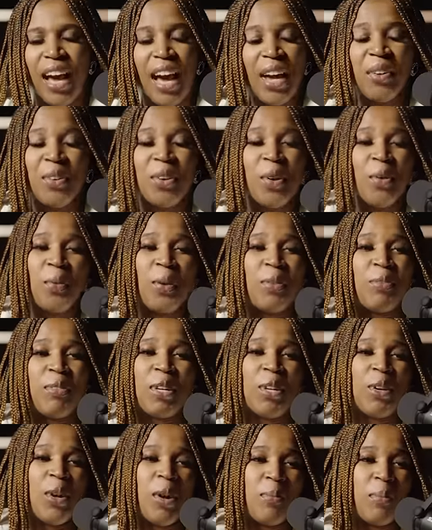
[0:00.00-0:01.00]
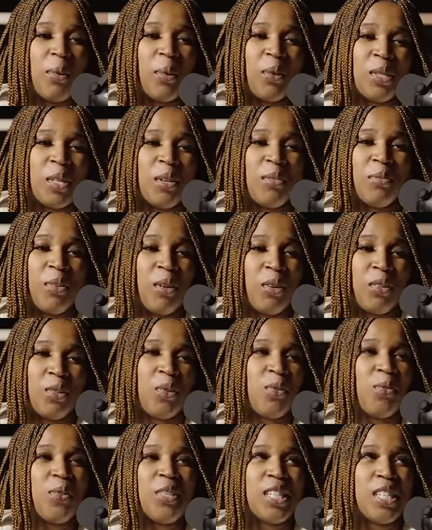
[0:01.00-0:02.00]
I don't know what video I'm posting first. So
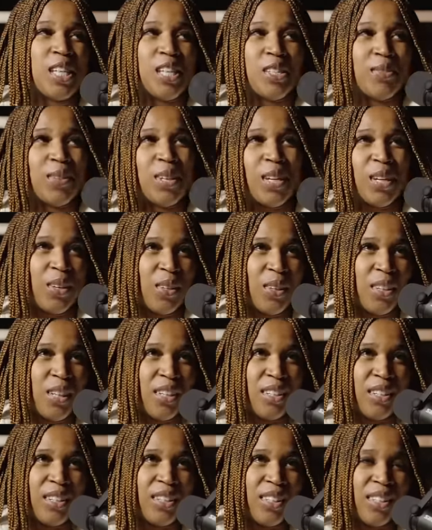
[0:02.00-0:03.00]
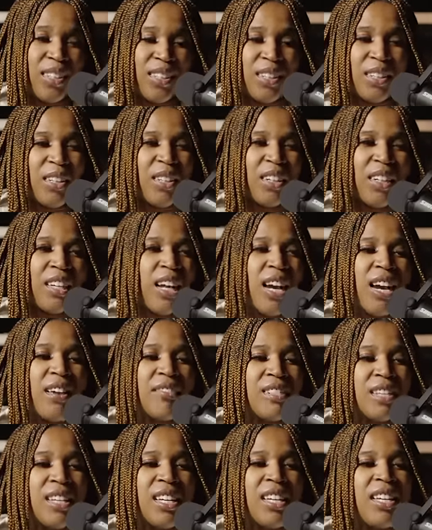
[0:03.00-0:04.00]
if it's this video, then they're gonna have
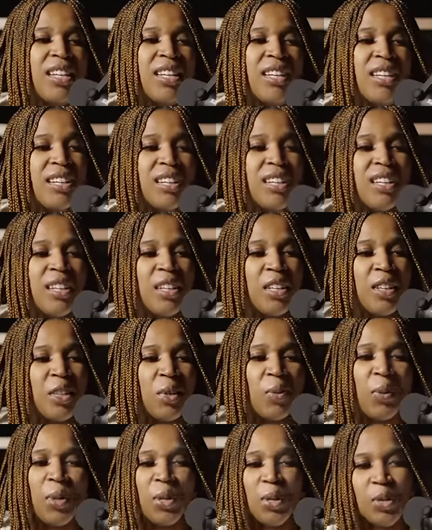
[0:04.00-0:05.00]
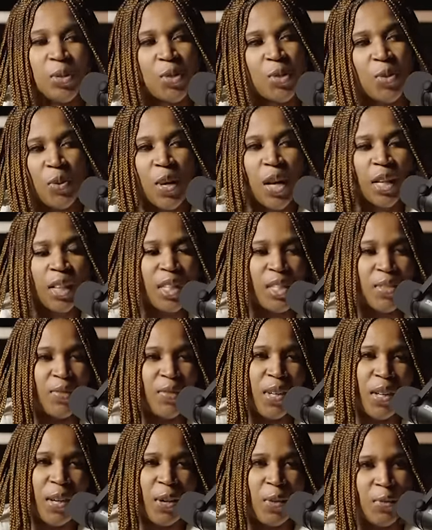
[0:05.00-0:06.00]
seen the winners throughout this
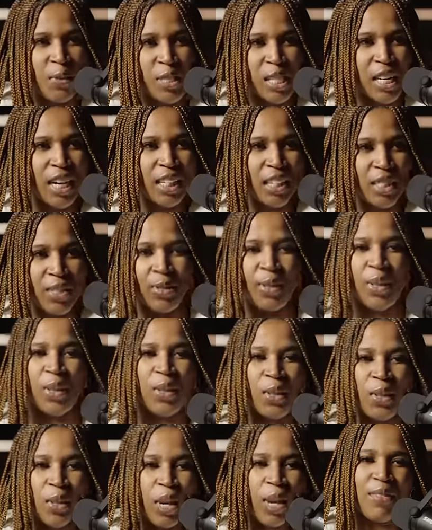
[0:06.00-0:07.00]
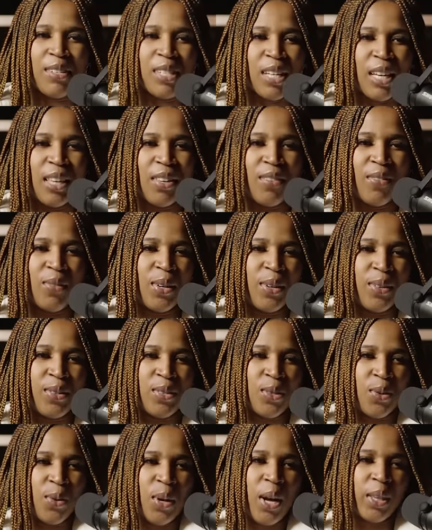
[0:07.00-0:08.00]
video. If it's not this video, they're going to have seen the winners
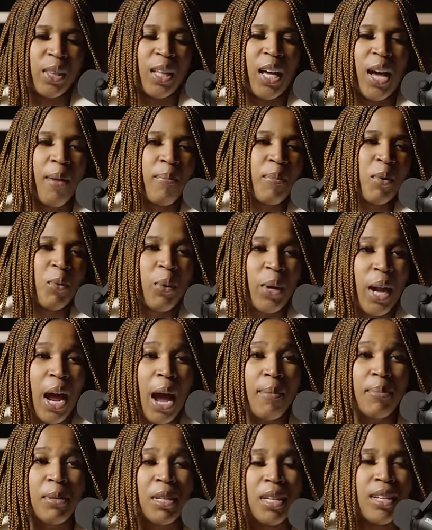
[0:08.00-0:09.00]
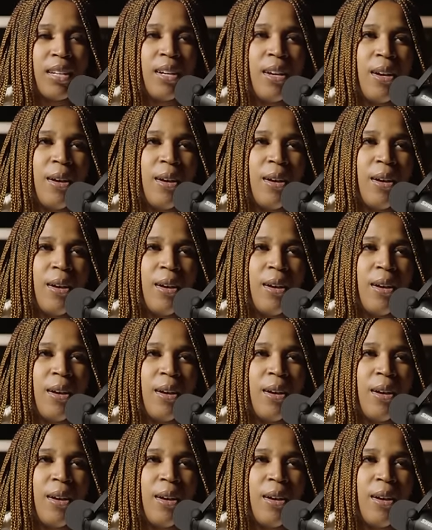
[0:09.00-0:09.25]
throughout that. But what happened